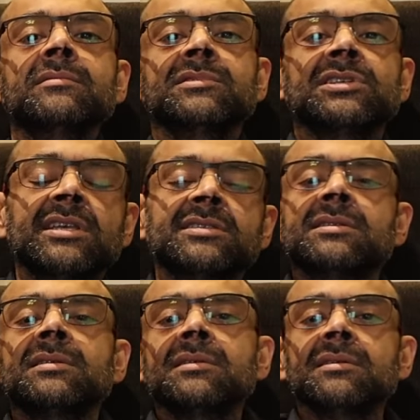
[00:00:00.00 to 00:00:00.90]
chest,
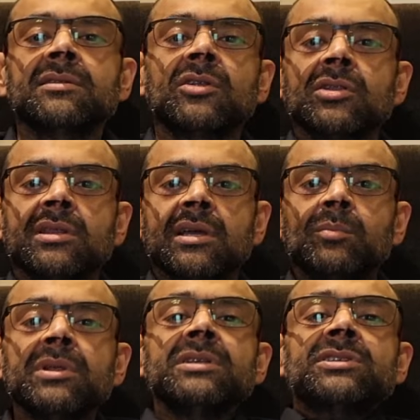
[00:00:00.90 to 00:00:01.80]
not the
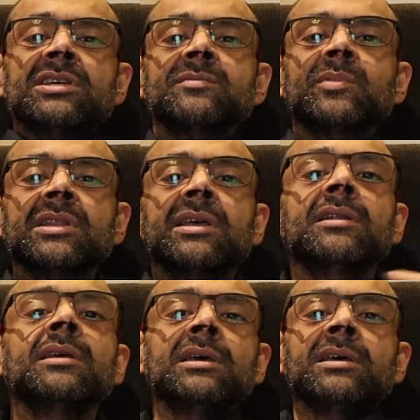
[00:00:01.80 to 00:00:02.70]
complete chest, but then
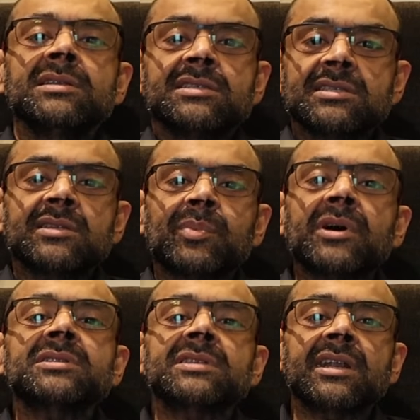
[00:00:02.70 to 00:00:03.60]
just the
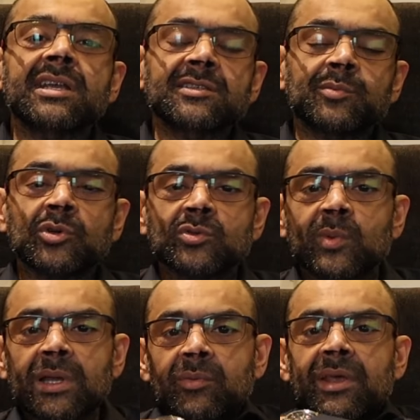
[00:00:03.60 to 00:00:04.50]
parts that are exposed
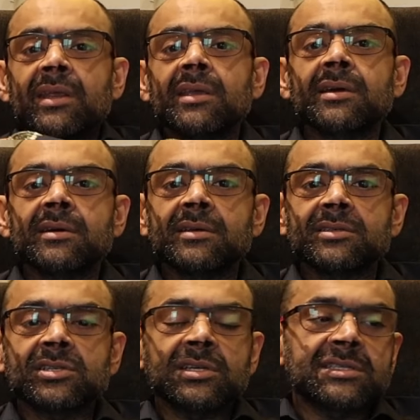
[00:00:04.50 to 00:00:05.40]
while wearing
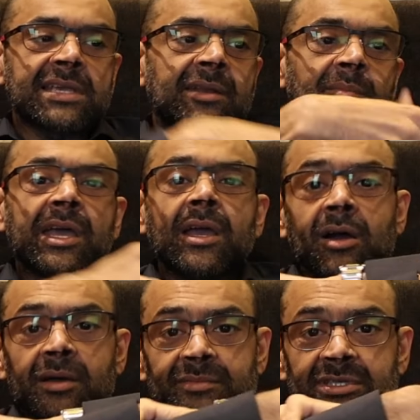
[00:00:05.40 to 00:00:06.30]
shirts, and my
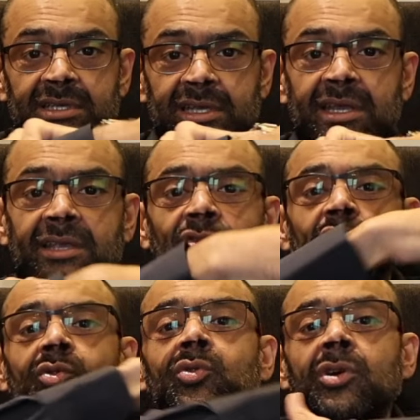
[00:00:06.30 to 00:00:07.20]
arms. And I
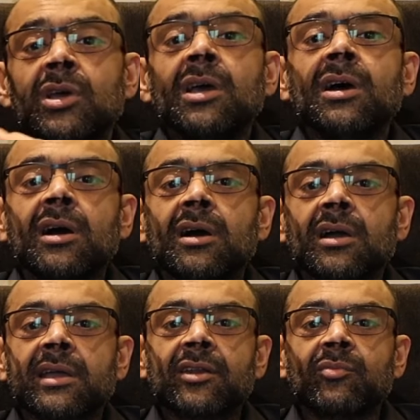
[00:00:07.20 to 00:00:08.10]
do
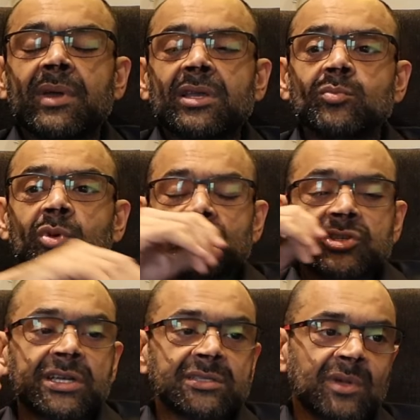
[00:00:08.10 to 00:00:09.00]
kind of
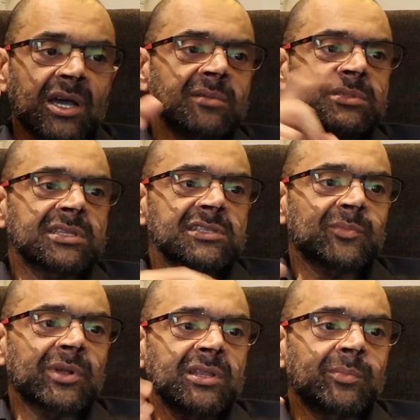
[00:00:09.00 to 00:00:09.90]
moisturize my arms and
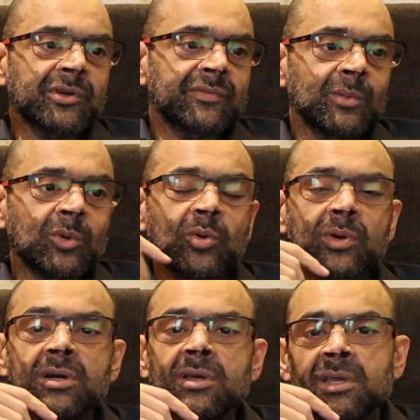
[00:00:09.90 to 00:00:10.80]
spray the perfume
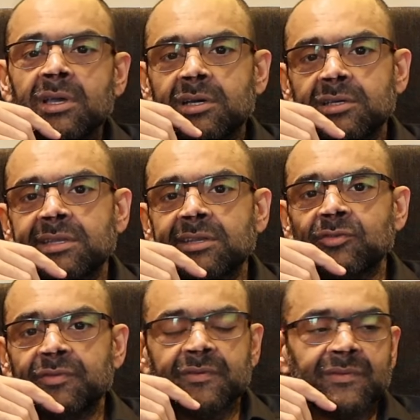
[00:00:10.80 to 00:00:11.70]
over 10 to
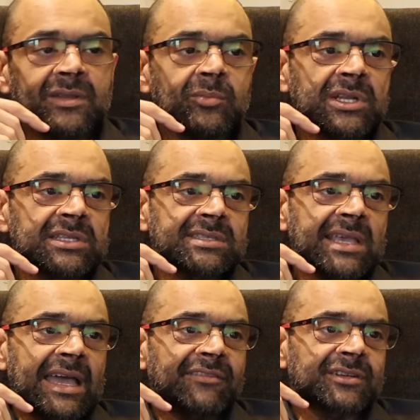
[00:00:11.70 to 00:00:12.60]
15 minutes
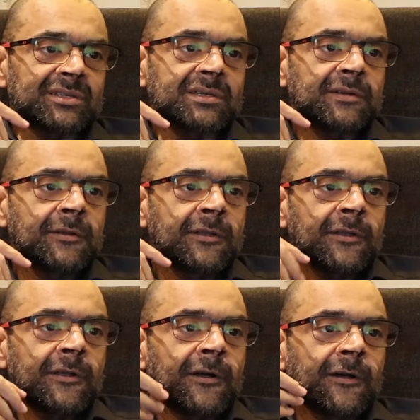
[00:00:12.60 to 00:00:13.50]
after.
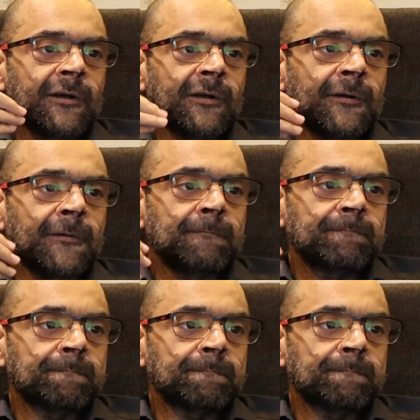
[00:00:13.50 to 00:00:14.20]
But